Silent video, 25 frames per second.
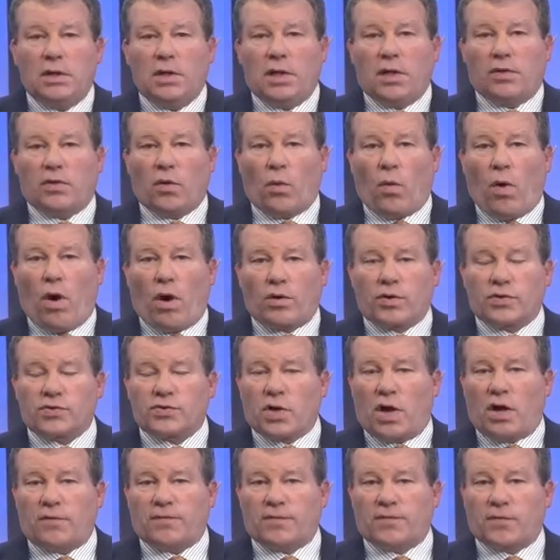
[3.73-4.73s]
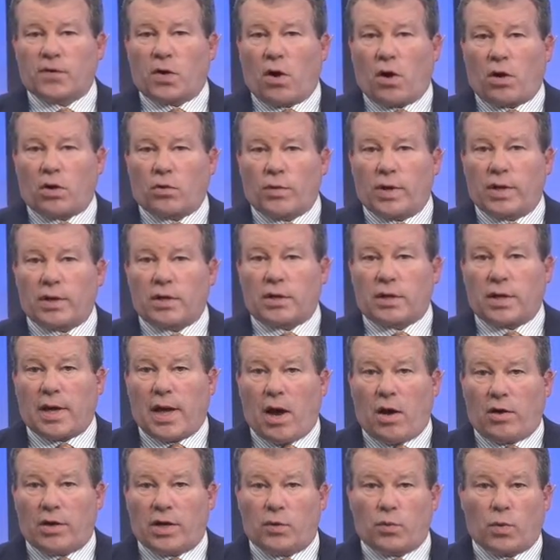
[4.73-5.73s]
and the waters off of Carteret
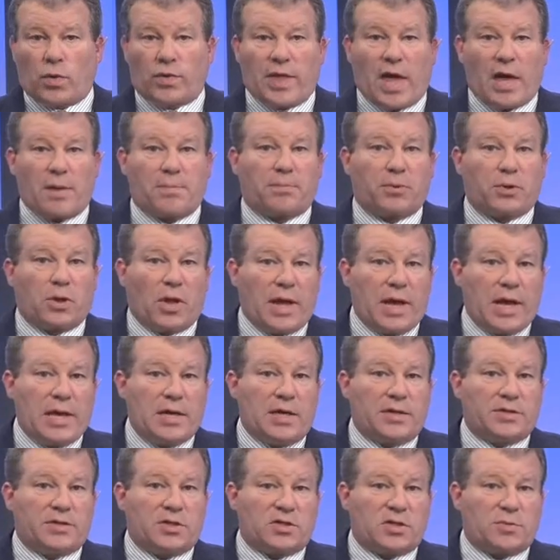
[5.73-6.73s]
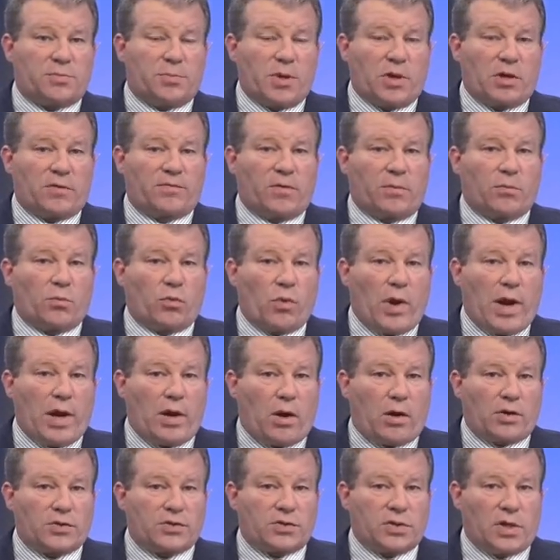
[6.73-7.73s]
County where that plane disappeared from
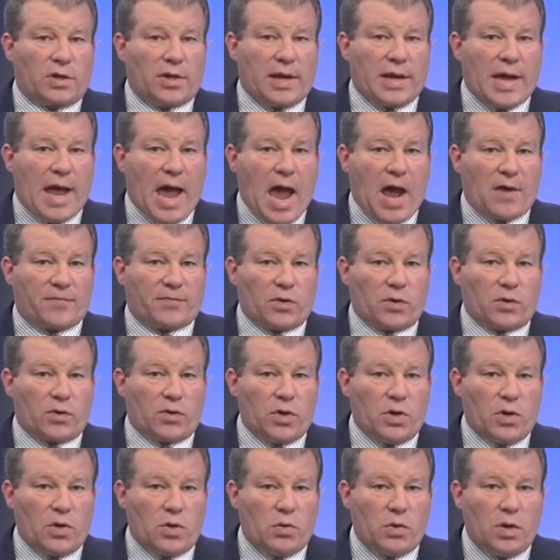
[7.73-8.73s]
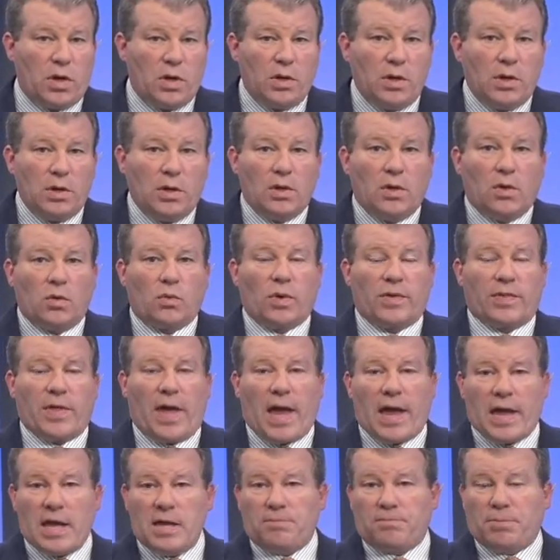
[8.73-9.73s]
radar Sunday afternoon with
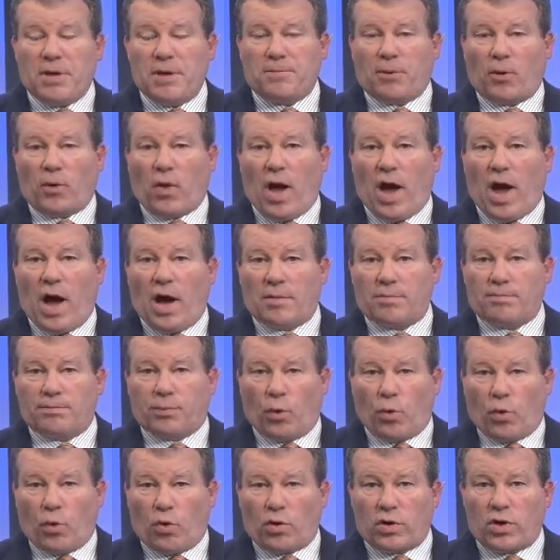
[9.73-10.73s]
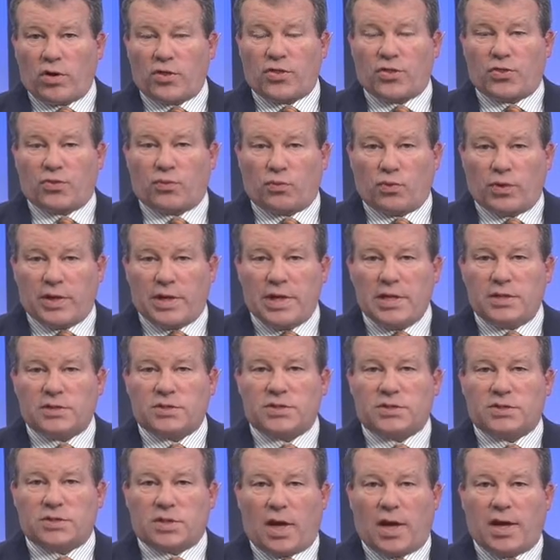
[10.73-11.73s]
eight people on board. Three
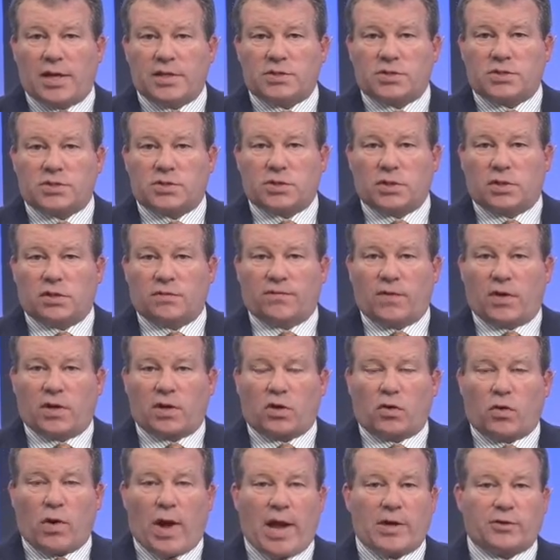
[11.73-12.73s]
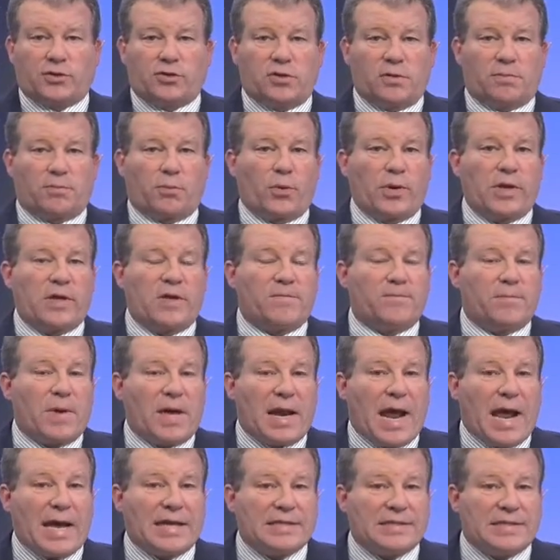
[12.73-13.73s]
sites of uh, crash debris have
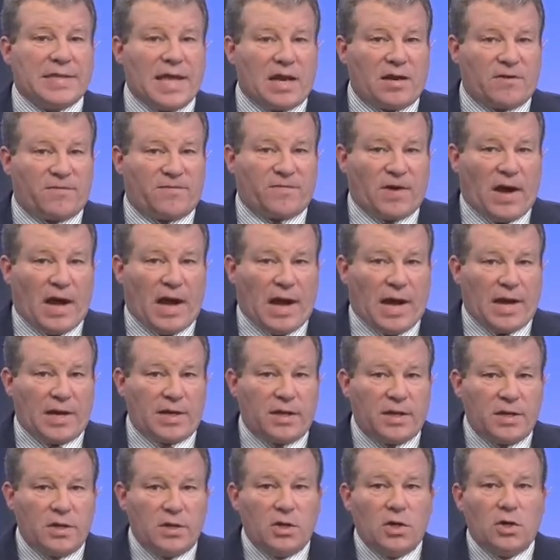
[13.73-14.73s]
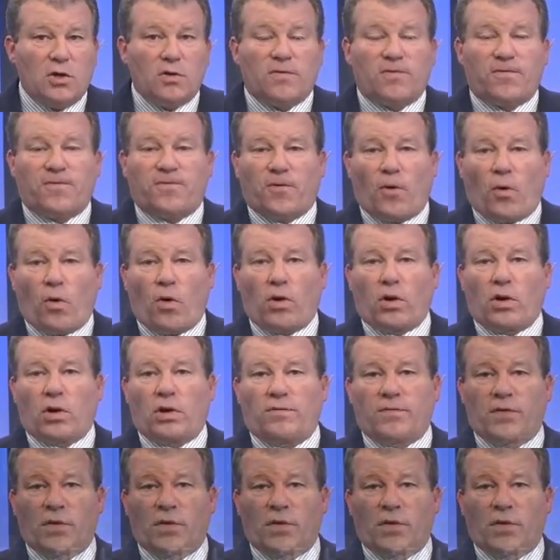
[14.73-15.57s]
been identified. Four of